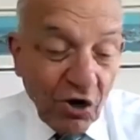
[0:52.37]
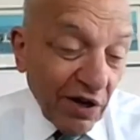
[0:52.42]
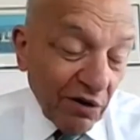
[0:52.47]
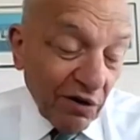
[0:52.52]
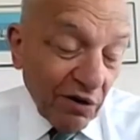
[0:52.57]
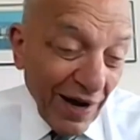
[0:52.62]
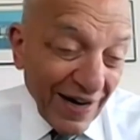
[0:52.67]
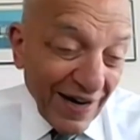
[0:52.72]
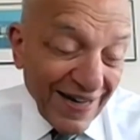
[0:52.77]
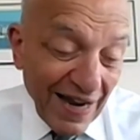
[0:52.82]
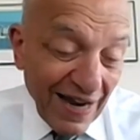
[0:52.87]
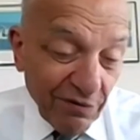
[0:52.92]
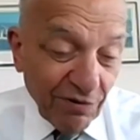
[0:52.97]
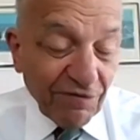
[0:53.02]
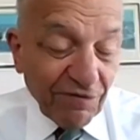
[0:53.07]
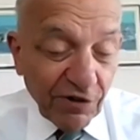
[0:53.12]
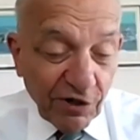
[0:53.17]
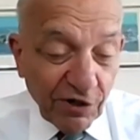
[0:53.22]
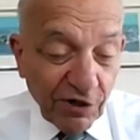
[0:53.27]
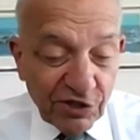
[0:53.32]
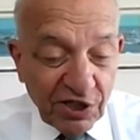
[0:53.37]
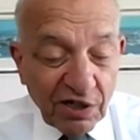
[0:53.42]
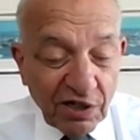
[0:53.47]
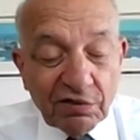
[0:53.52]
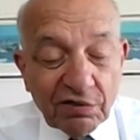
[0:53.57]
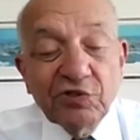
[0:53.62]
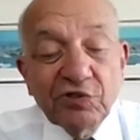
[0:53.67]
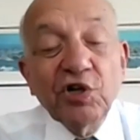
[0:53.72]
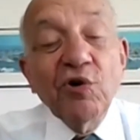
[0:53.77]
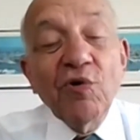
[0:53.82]
called a one-day
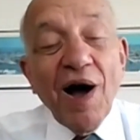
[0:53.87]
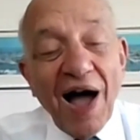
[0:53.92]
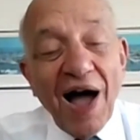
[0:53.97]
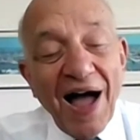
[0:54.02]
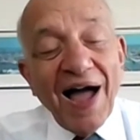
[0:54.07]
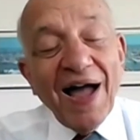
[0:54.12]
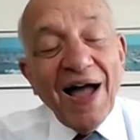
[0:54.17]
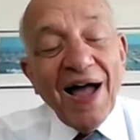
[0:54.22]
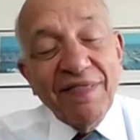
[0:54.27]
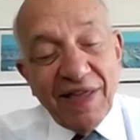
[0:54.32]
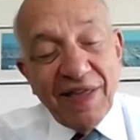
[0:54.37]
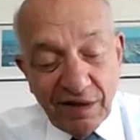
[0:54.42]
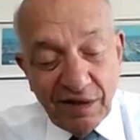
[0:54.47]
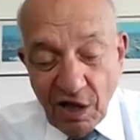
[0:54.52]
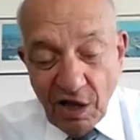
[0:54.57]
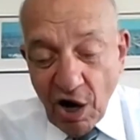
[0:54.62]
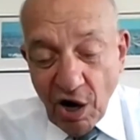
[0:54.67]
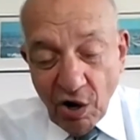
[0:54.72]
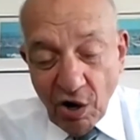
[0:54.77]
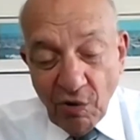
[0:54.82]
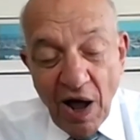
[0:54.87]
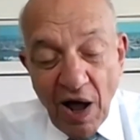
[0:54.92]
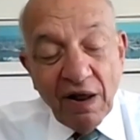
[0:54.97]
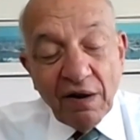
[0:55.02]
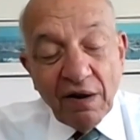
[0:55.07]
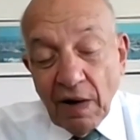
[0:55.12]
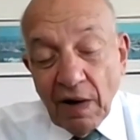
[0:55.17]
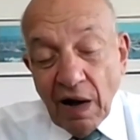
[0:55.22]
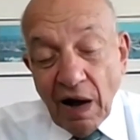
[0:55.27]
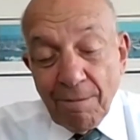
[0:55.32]
reversal, new high, then low.
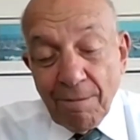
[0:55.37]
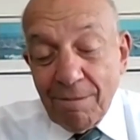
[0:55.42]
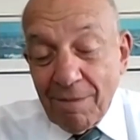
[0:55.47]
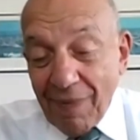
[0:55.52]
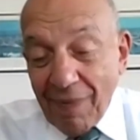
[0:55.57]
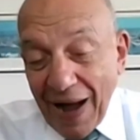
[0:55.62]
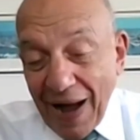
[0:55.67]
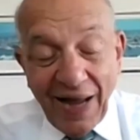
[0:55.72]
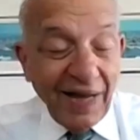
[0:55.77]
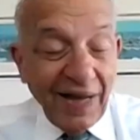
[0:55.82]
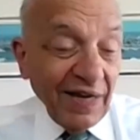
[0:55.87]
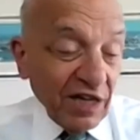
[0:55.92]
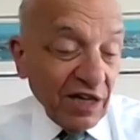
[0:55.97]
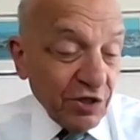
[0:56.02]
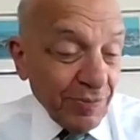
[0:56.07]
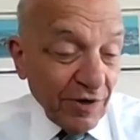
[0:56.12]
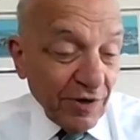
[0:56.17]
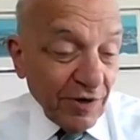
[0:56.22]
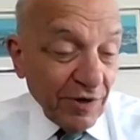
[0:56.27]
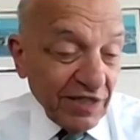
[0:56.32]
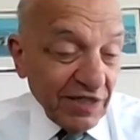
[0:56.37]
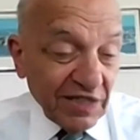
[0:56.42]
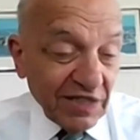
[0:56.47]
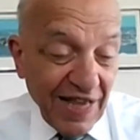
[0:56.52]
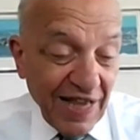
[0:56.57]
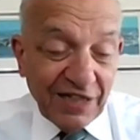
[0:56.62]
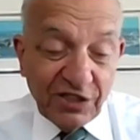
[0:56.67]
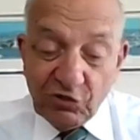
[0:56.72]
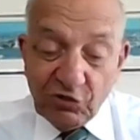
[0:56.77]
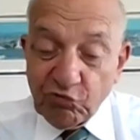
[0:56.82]
My experience
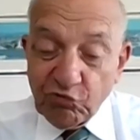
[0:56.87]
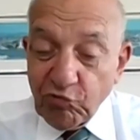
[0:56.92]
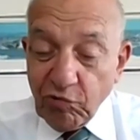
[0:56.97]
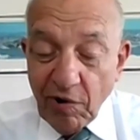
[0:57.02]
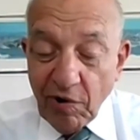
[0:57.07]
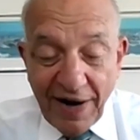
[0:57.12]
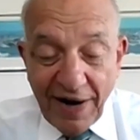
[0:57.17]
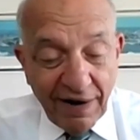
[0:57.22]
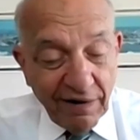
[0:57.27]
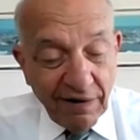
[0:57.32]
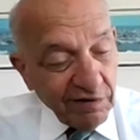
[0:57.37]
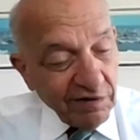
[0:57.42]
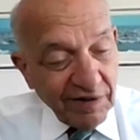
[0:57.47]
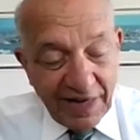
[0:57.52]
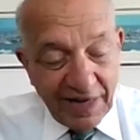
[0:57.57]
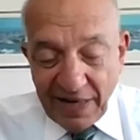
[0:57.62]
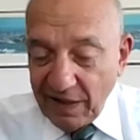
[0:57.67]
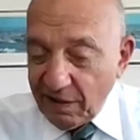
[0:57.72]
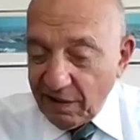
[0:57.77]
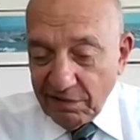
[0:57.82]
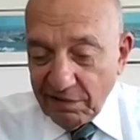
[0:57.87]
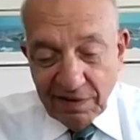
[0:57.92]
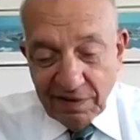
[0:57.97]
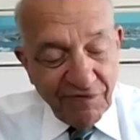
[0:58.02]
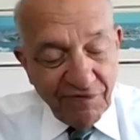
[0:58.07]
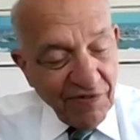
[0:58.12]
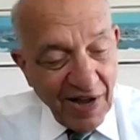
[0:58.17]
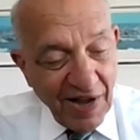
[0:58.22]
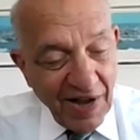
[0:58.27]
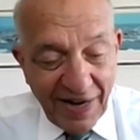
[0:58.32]
is that's rarely
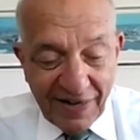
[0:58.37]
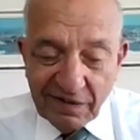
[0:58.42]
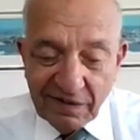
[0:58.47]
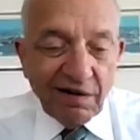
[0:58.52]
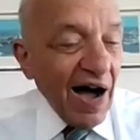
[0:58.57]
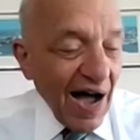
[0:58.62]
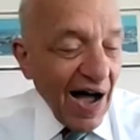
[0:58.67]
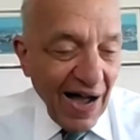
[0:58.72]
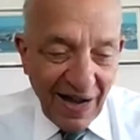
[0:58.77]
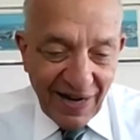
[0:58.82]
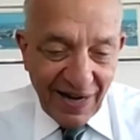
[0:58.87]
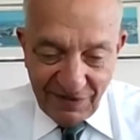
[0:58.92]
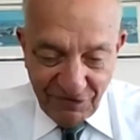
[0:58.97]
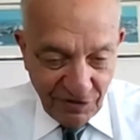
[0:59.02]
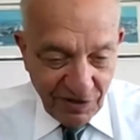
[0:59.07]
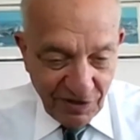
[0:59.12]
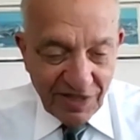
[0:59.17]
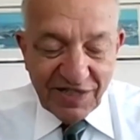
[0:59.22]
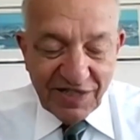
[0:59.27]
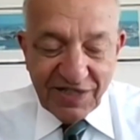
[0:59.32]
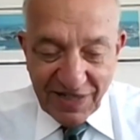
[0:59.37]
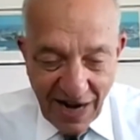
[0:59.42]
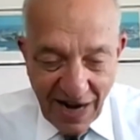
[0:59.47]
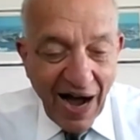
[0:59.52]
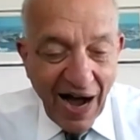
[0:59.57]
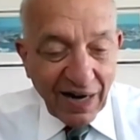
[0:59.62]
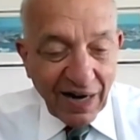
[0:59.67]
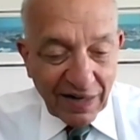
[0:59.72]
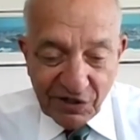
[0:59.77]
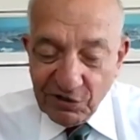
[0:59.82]
the final high for the stock.